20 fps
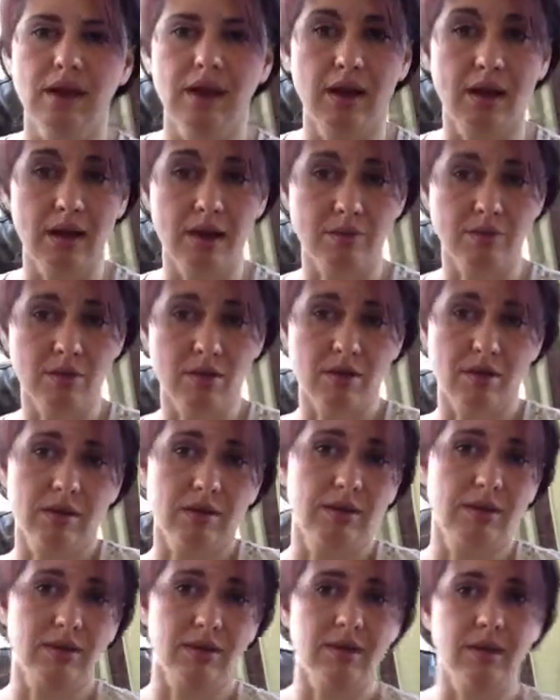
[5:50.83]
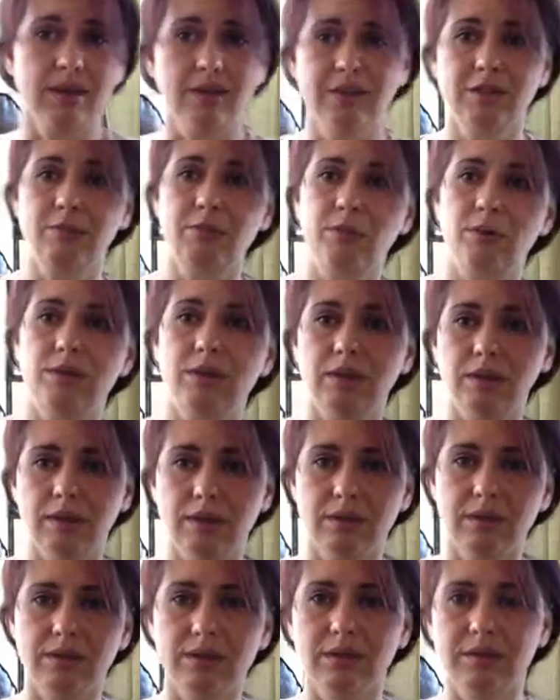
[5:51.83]
I am not an expert
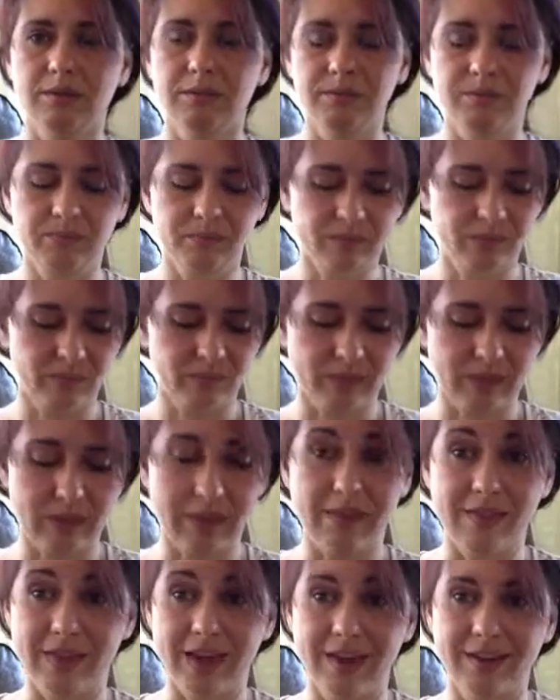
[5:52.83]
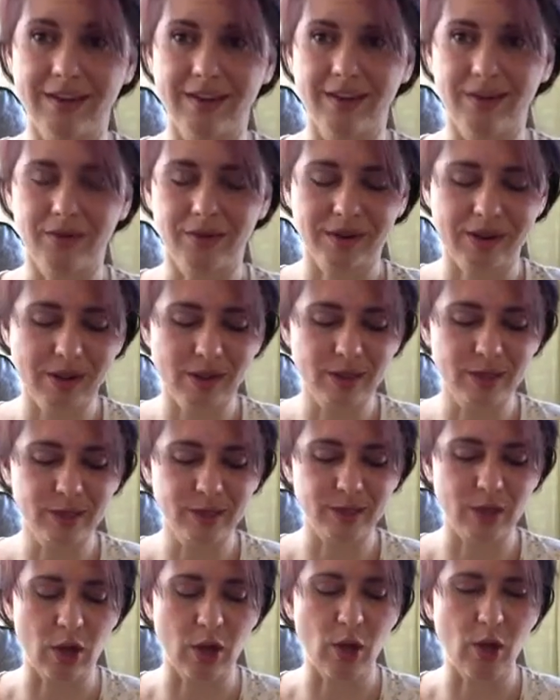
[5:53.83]
in that area,
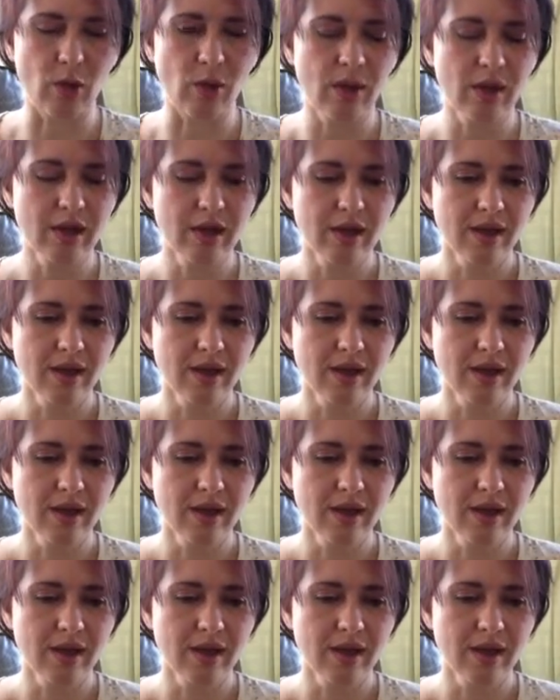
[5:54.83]
so